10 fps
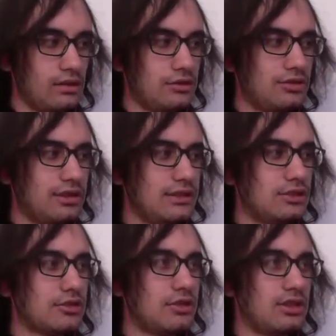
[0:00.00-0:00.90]
Usually
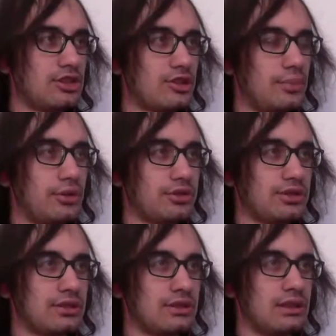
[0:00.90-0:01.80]
insurance is supposed
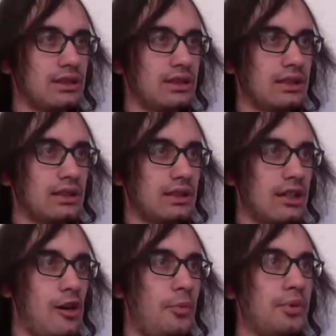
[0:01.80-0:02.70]
to
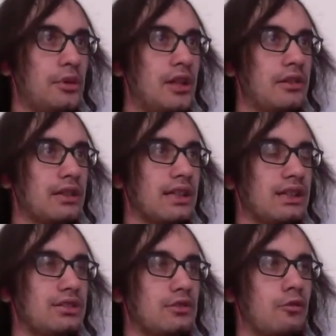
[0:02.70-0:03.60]
help you out in
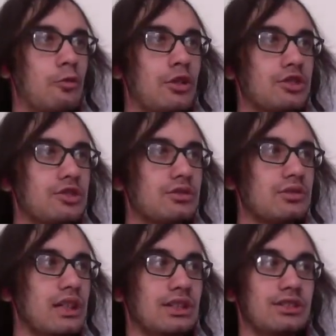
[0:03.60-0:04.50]
case the worst
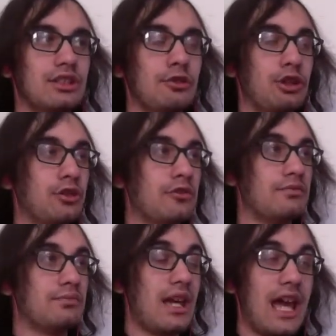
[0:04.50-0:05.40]
case
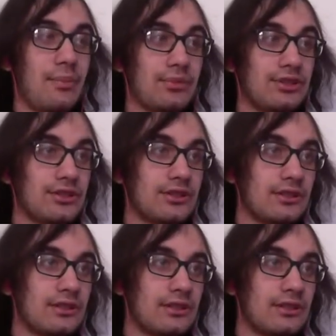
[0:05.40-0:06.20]
scenario happens.